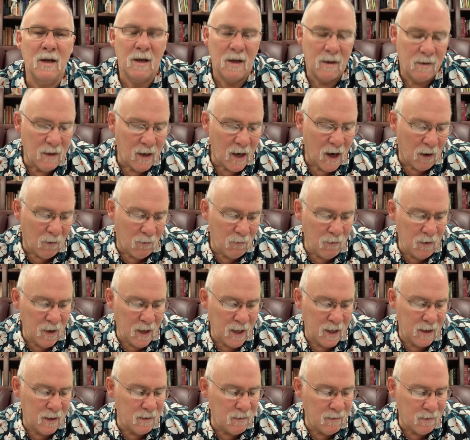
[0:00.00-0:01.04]
Then I'll
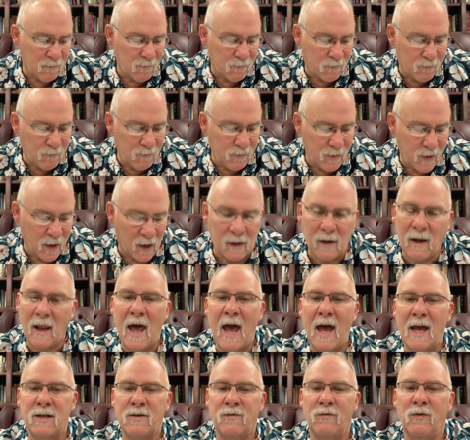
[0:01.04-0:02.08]
read the last